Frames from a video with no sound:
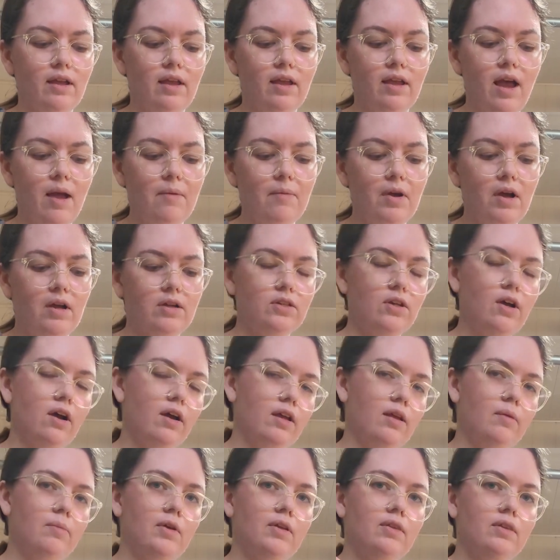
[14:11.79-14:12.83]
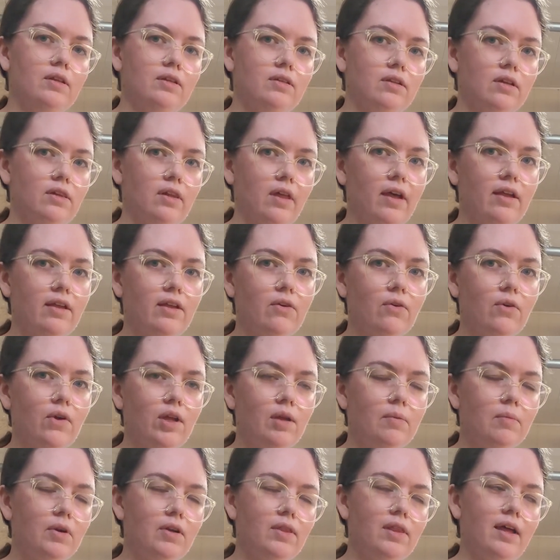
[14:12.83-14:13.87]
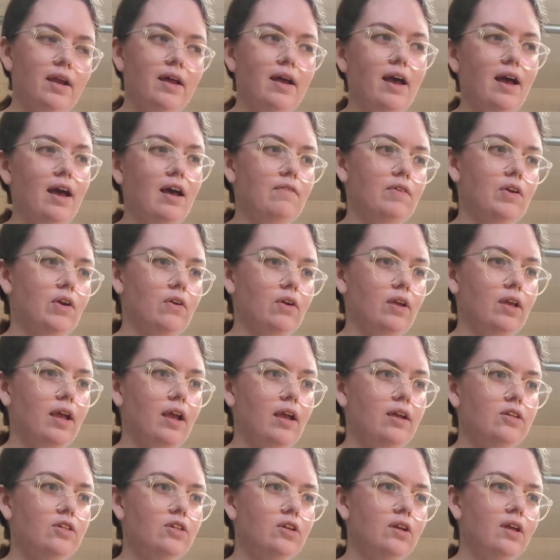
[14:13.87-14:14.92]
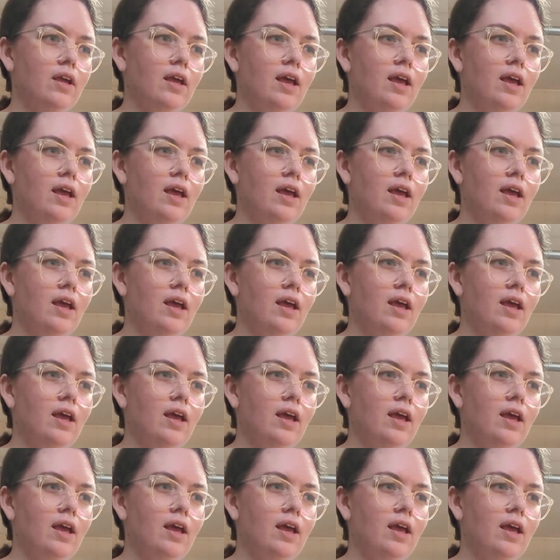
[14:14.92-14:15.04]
I'm not talking about the Delight creamer that I have on occasion.